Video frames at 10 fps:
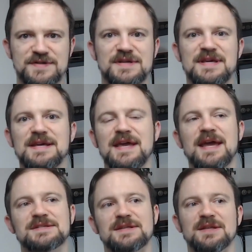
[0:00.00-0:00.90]
He
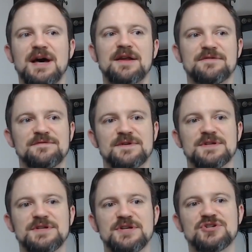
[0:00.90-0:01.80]
gains a lot of
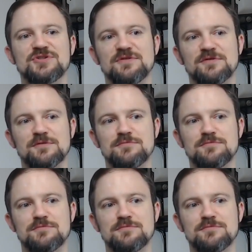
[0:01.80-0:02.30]
additional